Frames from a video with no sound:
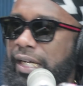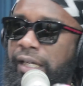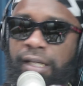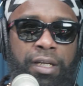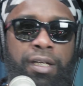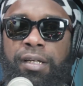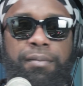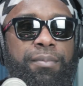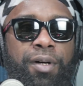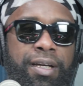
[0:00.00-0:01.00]
And
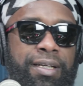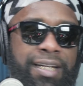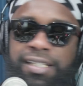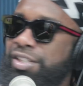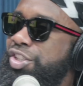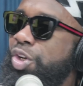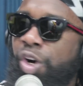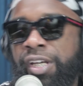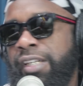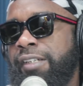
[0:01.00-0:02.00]
boy, that just
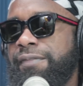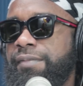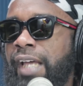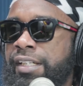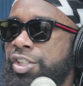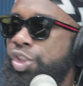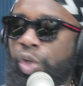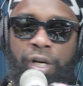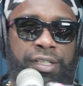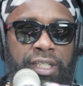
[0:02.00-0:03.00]
joy, boy.
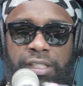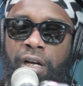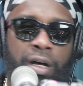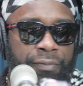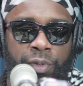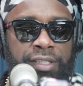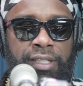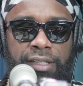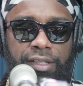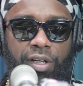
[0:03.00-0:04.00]
Just love you just
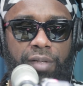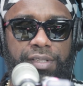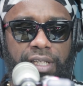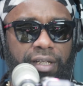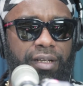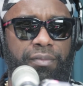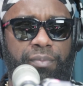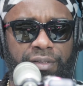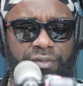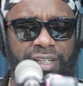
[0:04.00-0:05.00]
get, you know what I'm saying?
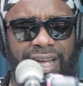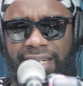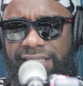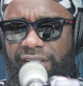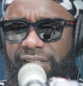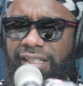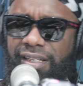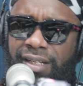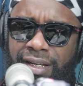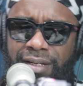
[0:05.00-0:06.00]
And regardless of the
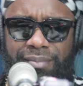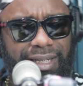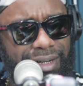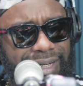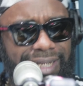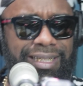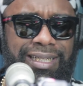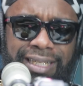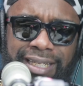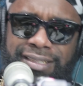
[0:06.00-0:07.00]
little bickering and the
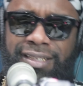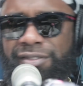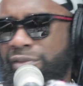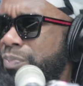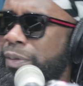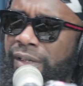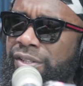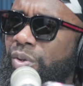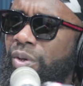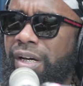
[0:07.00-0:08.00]
little hate and you know people
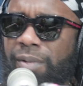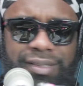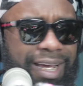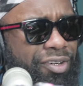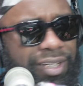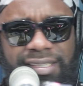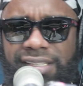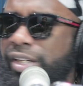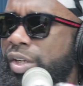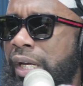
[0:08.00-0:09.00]
just talk about, I don't really
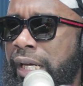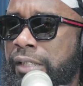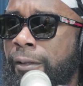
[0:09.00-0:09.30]
study all of that.